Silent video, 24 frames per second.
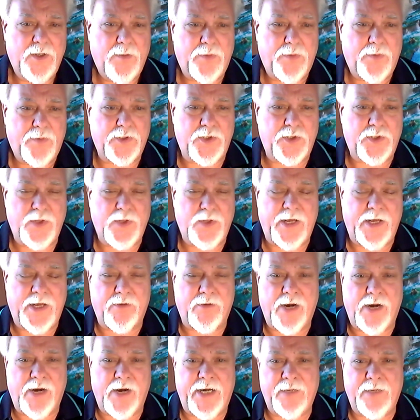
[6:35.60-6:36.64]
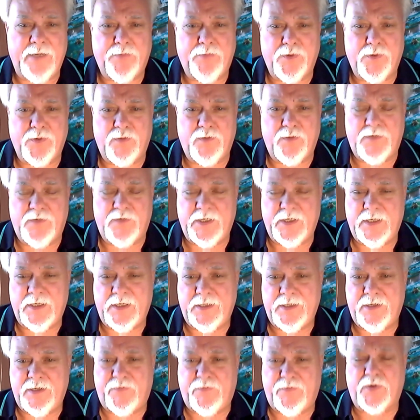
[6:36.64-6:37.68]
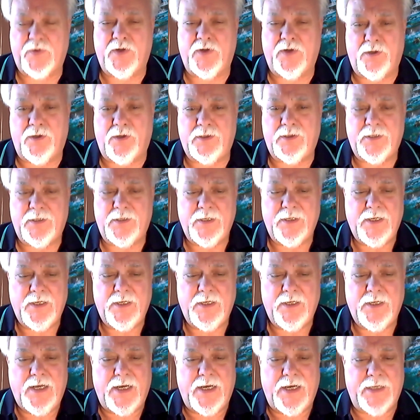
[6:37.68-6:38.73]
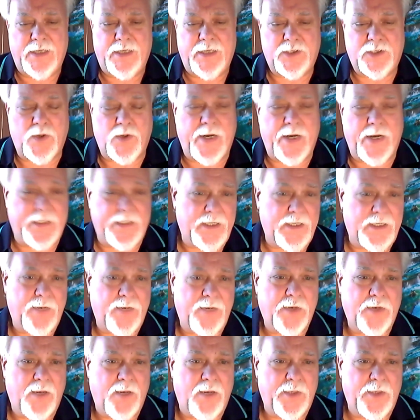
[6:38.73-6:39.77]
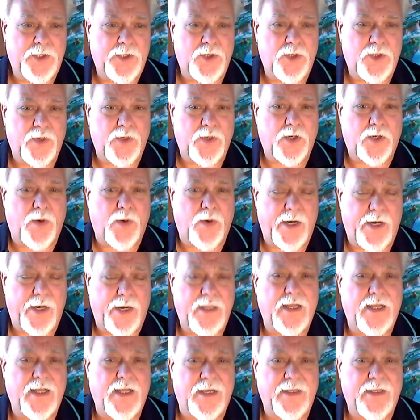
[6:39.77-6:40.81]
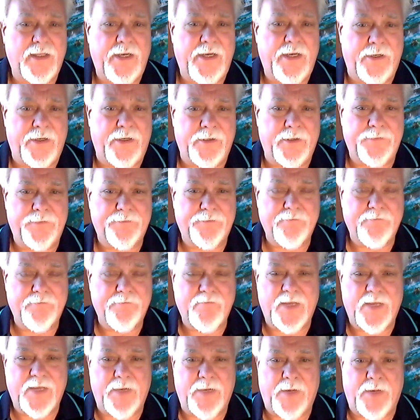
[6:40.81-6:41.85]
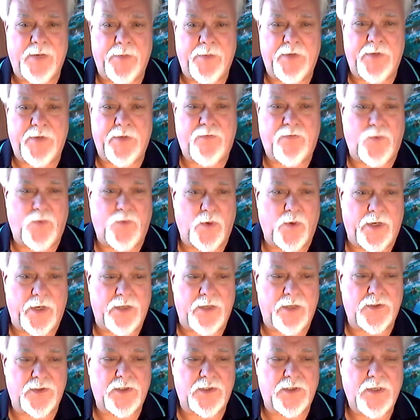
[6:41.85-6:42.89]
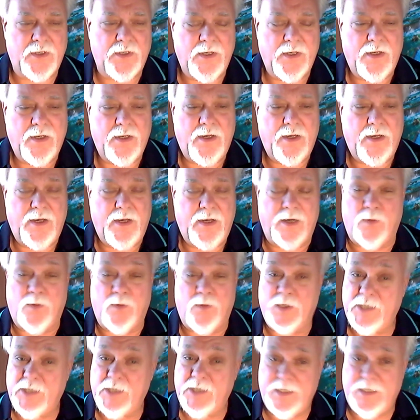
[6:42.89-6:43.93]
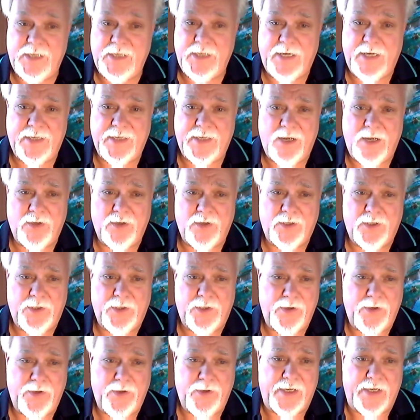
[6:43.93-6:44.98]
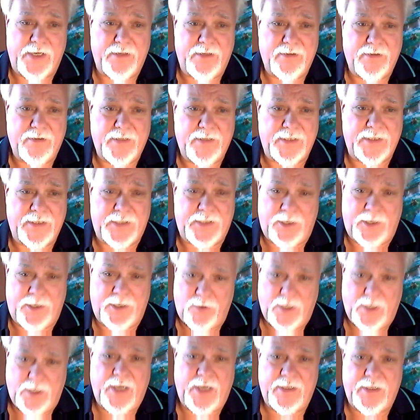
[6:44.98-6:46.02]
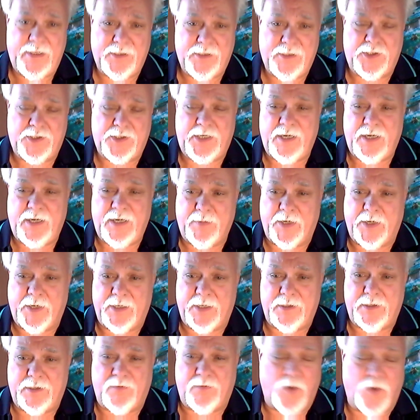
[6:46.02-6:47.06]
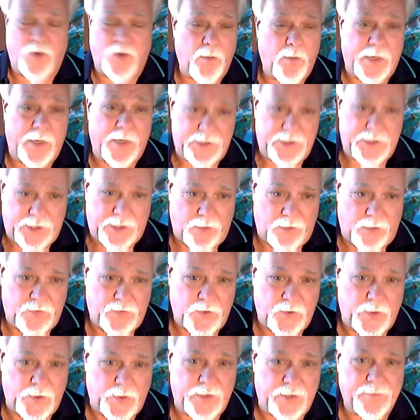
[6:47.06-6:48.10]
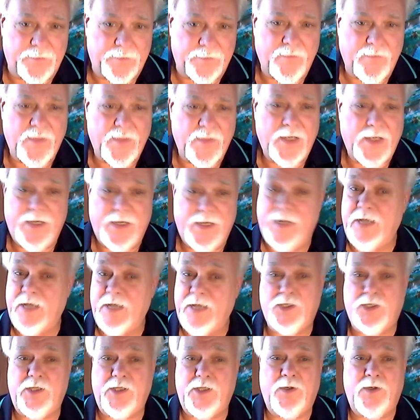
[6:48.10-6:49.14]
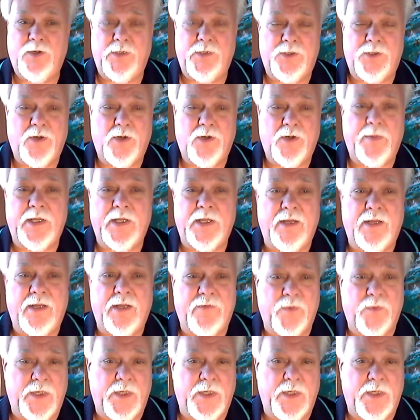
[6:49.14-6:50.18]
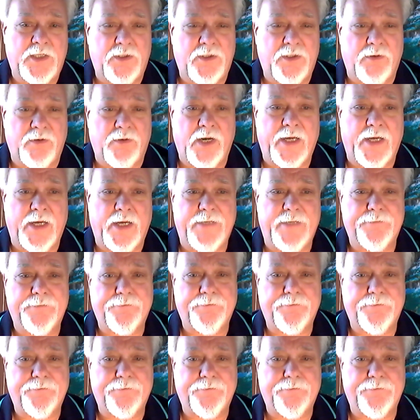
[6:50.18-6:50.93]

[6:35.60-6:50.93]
pursue that writing proved uh, difficult. And so I ended up coming to it quite a lot later in my mid 40s. And once I sat down to do it, and said, okay, this is it. I'm going to devote myself to it. It actually only took me 11 weeks to write